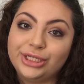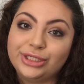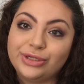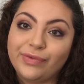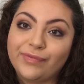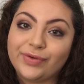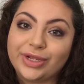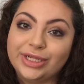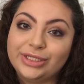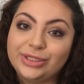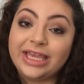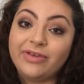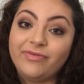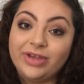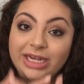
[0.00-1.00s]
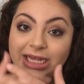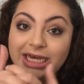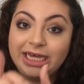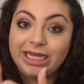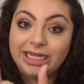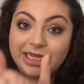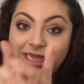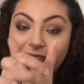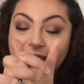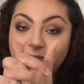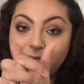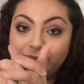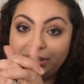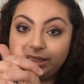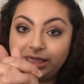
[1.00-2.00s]
Don't forget to give it a
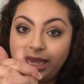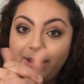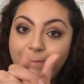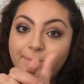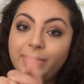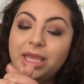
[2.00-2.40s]
thumbs up